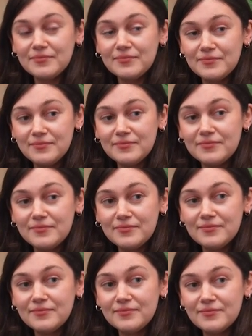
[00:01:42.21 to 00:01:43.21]

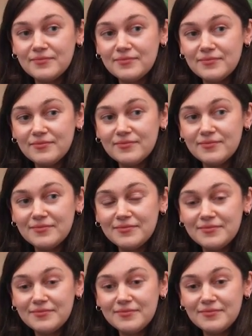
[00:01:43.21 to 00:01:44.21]

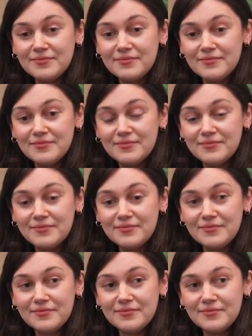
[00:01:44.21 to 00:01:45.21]

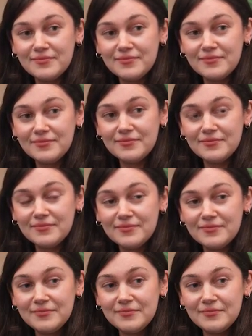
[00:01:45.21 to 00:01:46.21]

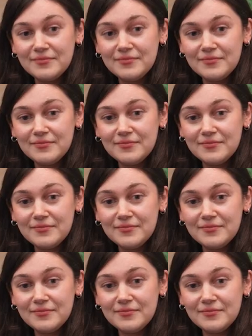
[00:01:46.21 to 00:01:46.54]
The person shown says nothing.